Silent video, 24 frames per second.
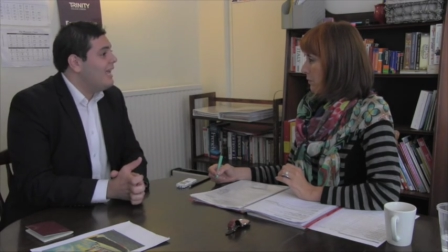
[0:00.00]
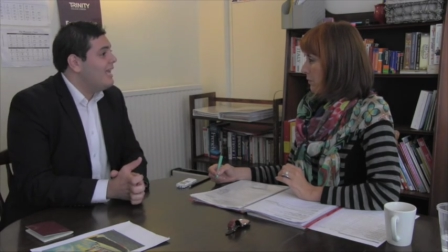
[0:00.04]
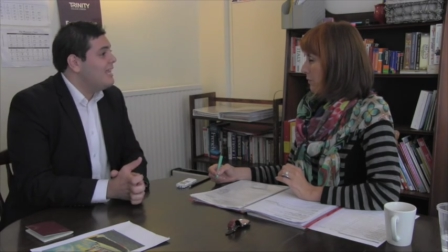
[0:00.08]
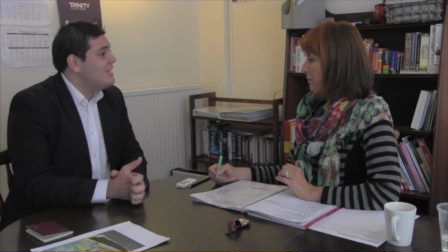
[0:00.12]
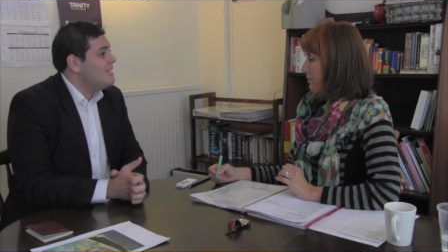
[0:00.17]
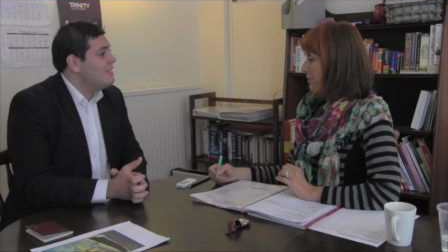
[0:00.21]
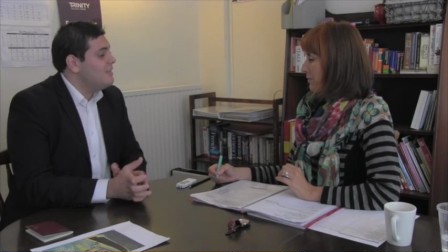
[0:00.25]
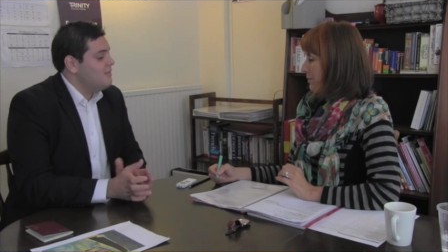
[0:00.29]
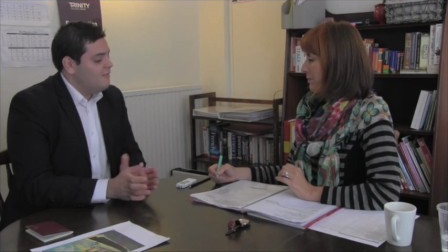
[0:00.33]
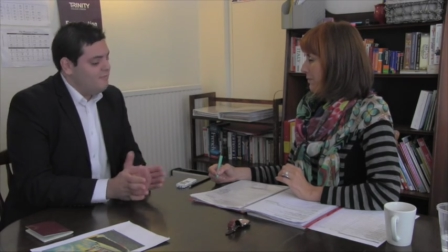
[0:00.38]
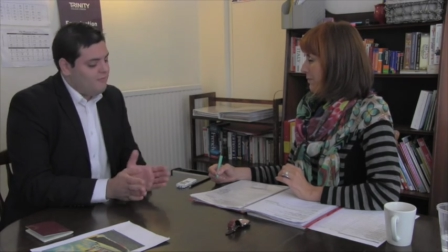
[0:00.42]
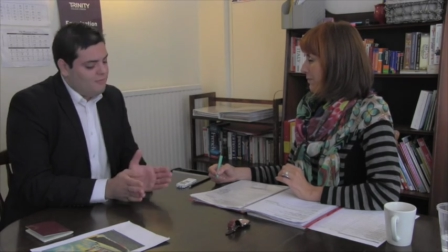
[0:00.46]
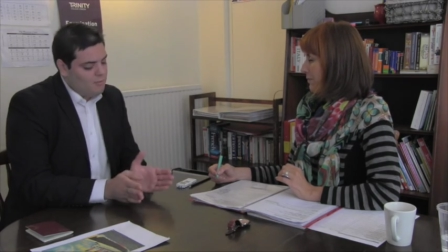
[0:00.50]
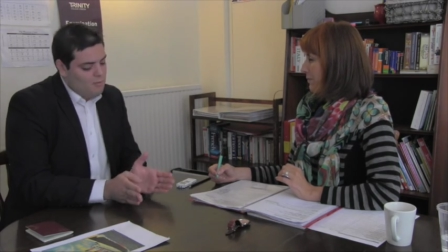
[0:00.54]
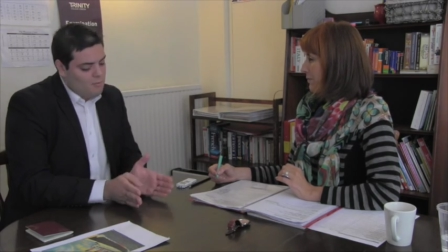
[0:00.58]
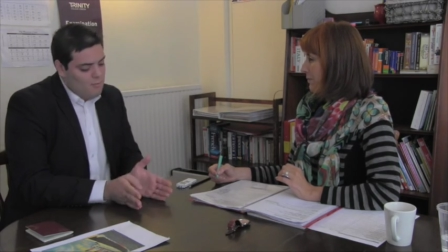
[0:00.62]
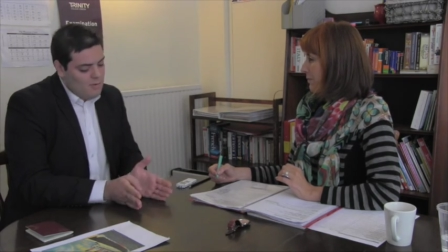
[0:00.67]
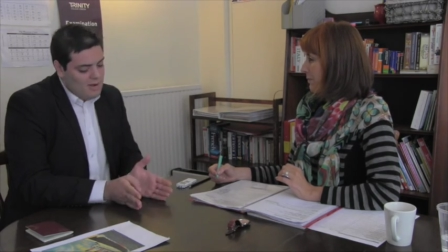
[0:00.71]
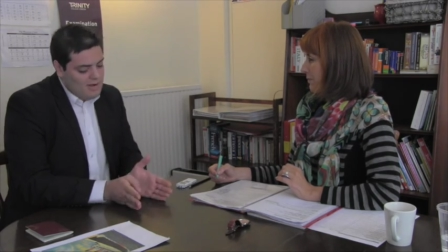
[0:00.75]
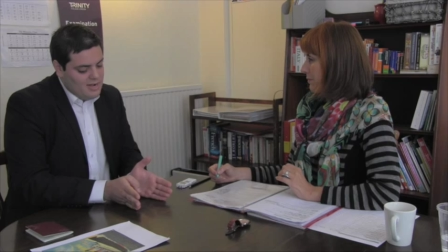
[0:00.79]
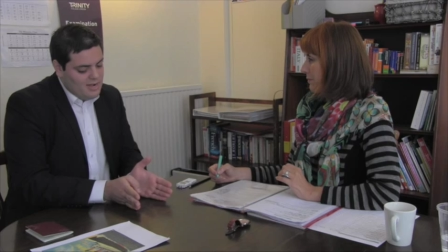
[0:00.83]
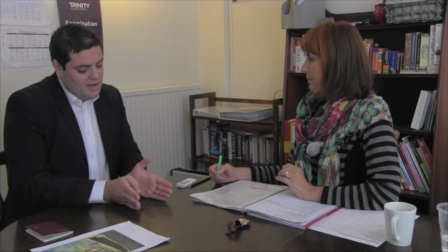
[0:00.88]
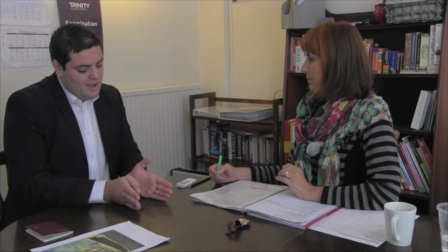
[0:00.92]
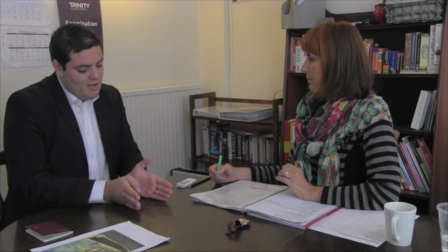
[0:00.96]
and for
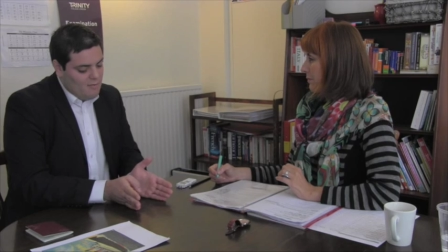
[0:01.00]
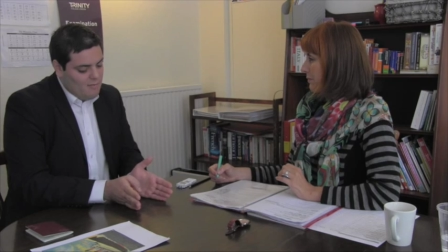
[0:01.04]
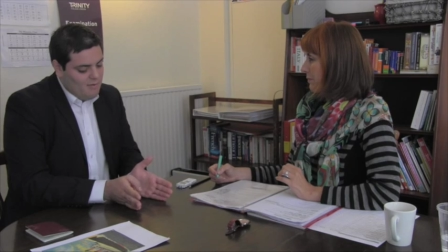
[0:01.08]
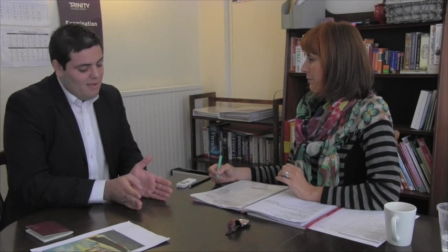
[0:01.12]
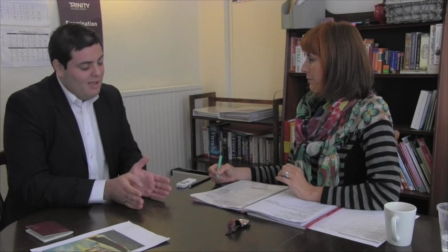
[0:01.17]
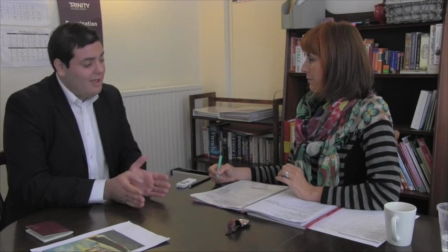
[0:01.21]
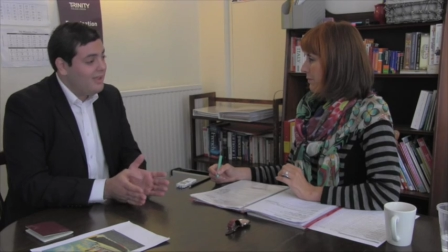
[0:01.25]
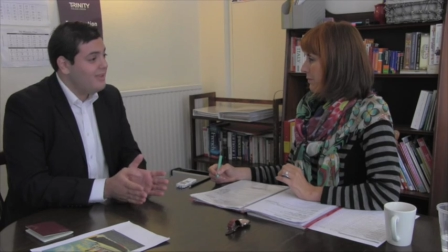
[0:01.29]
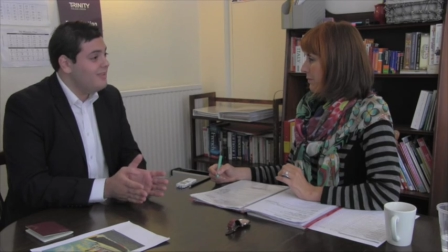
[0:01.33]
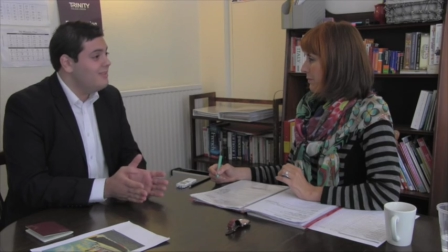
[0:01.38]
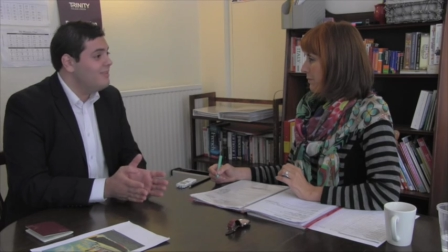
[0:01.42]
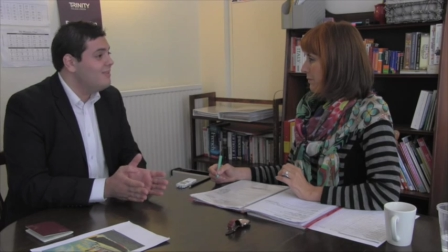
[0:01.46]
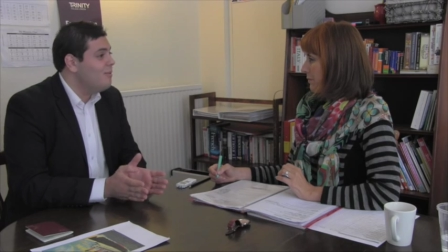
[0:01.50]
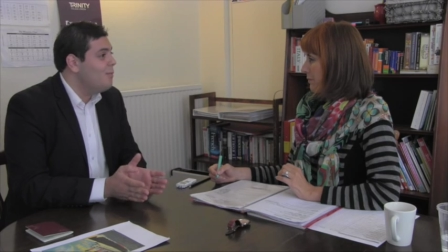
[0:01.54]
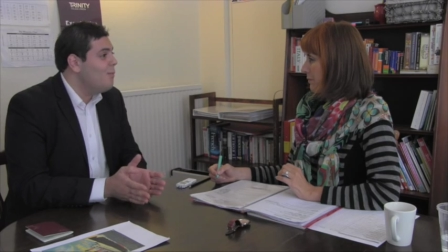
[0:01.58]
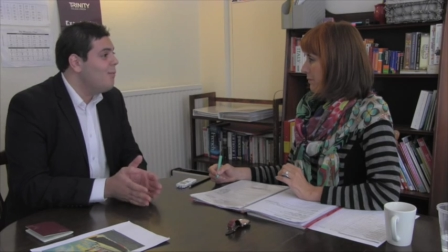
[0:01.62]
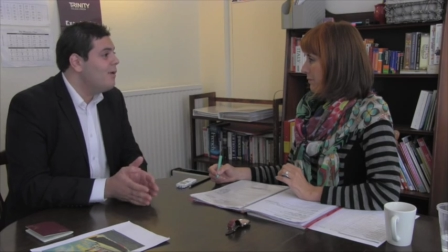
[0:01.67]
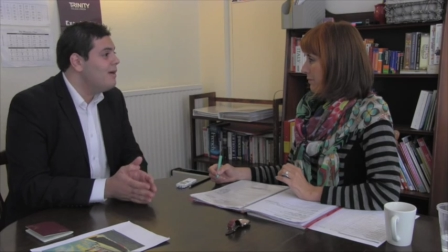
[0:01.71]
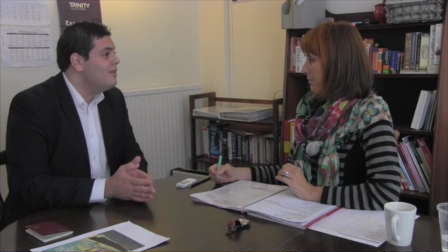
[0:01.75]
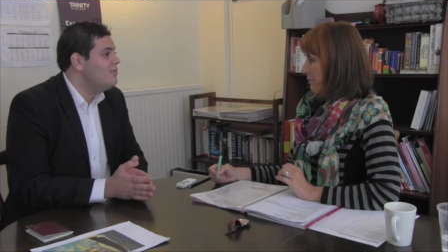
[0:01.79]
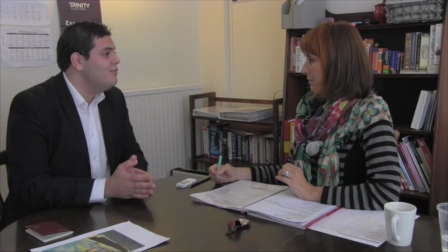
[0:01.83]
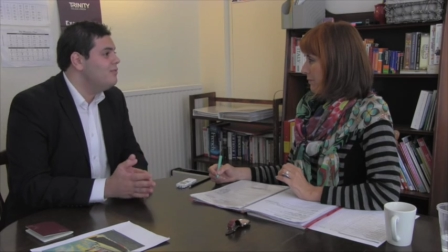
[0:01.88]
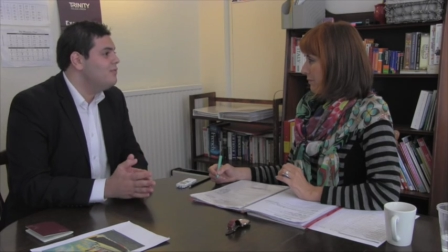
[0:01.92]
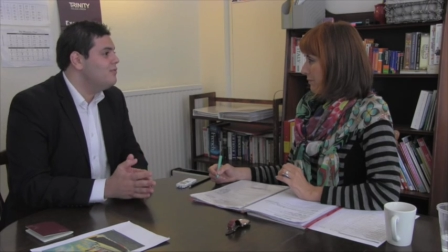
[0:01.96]
1 hour I don't
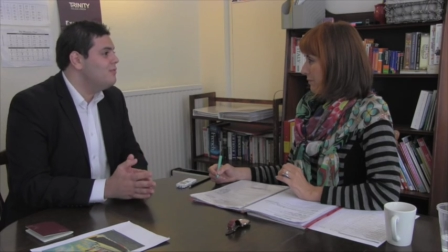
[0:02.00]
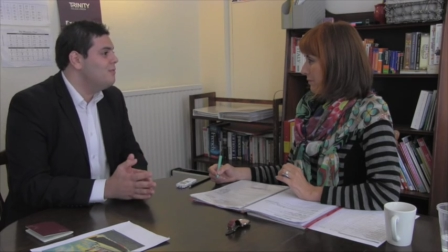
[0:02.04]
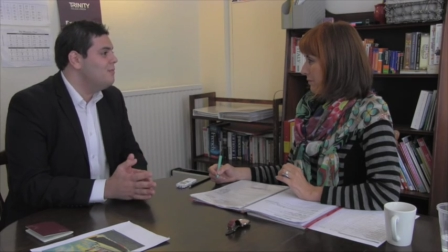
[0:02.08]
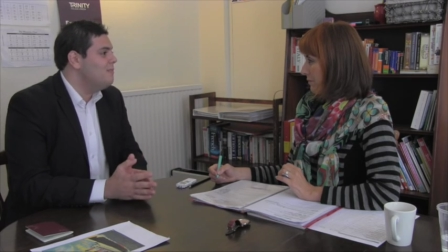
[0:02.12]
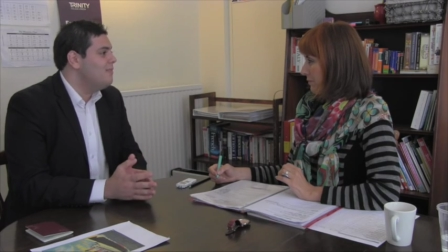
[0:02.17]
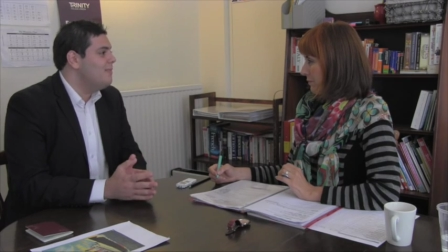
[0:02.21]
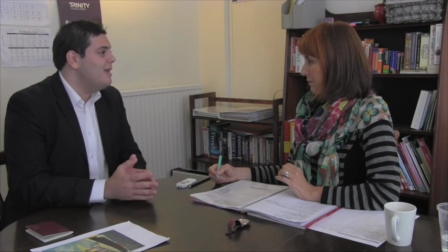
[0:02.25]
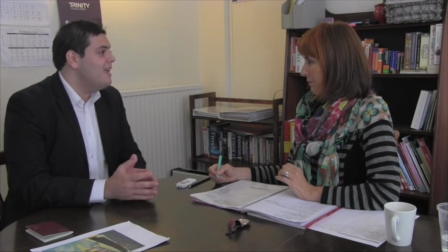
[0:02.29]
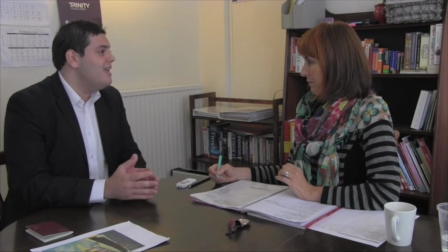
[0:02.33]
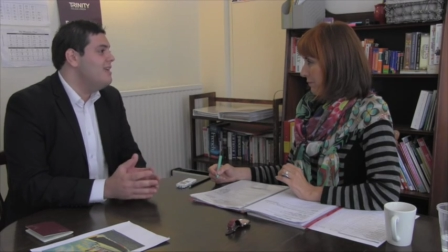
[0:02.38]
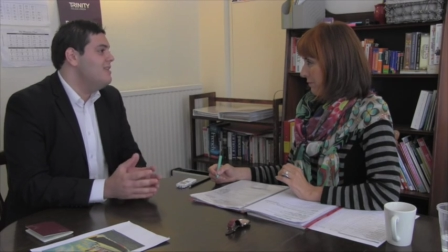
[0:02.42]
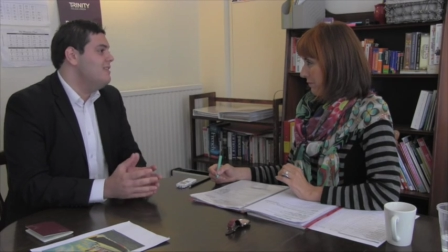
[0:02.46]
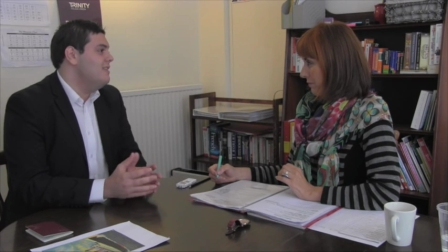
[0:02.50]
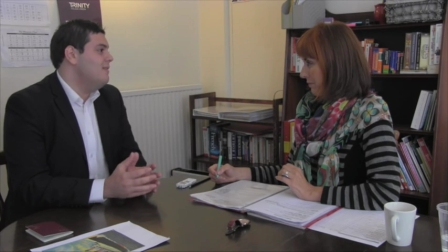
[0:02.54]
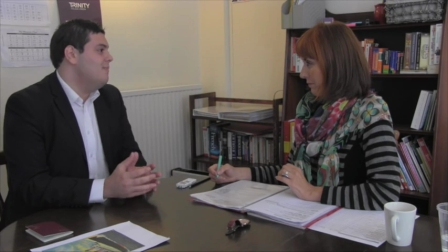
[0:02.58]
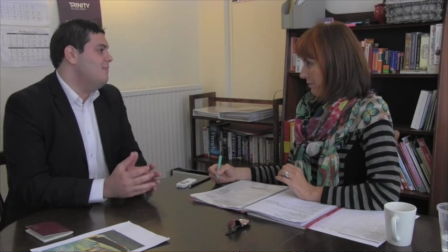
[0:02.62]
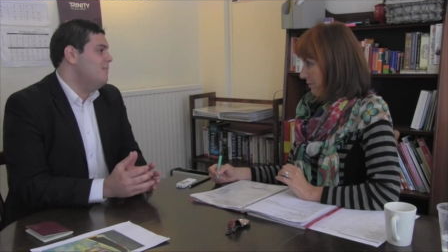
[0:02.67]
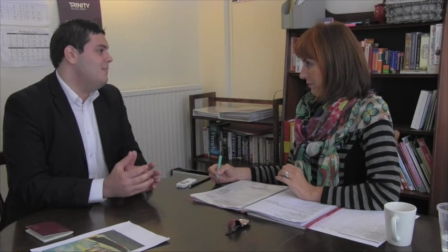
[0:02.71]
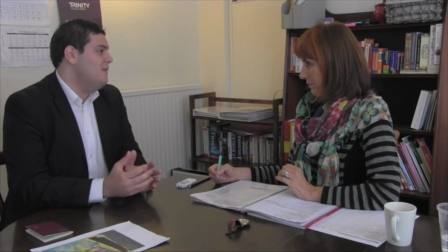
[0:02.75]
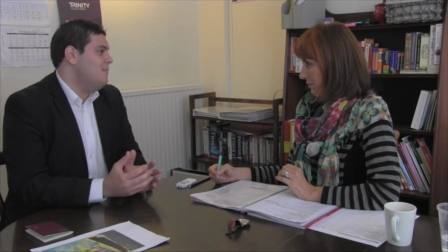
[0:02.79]
want to make the